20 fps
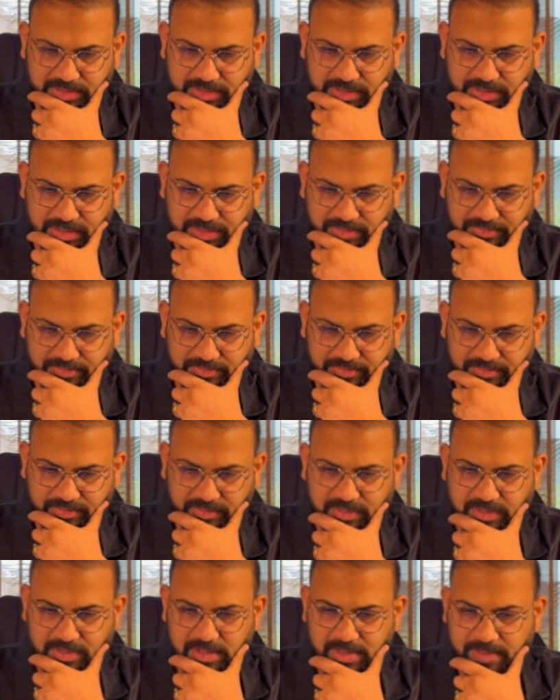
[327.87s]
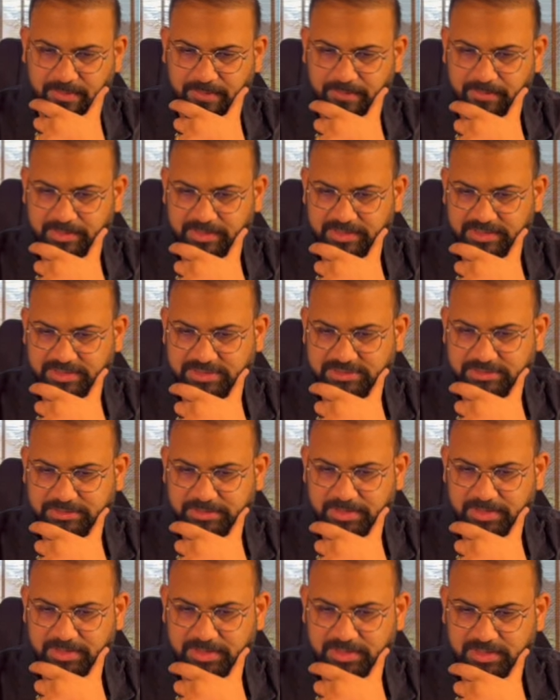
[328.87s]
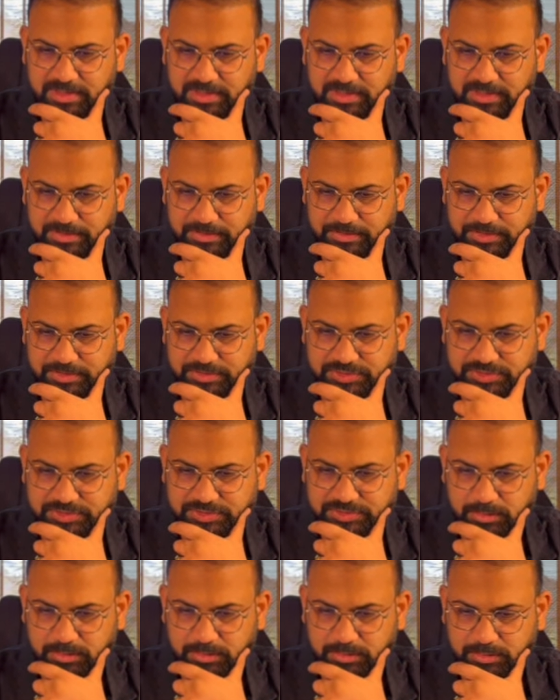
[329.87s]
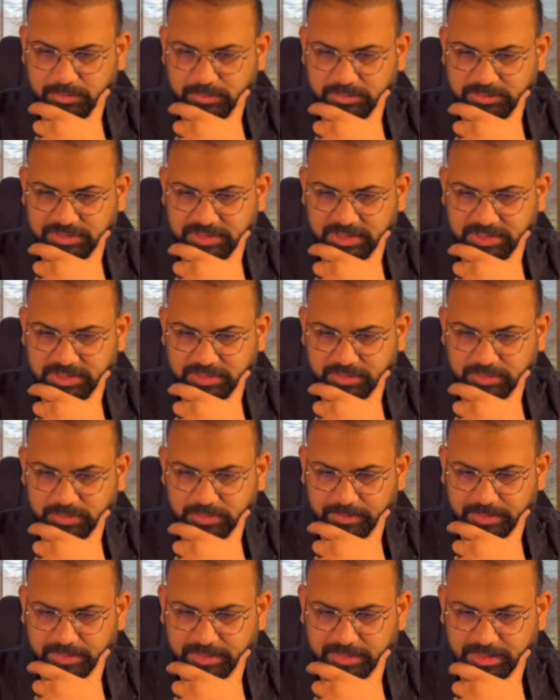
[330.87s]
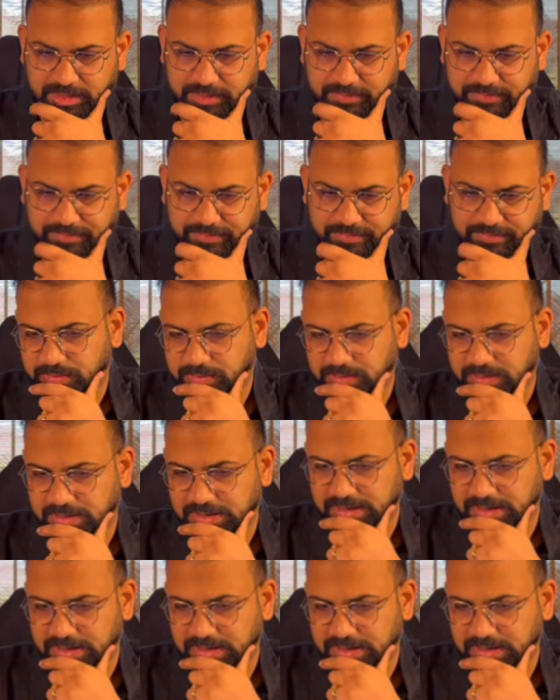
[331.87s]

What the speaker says: Clive. But this particular image looks like Robert Clive, quite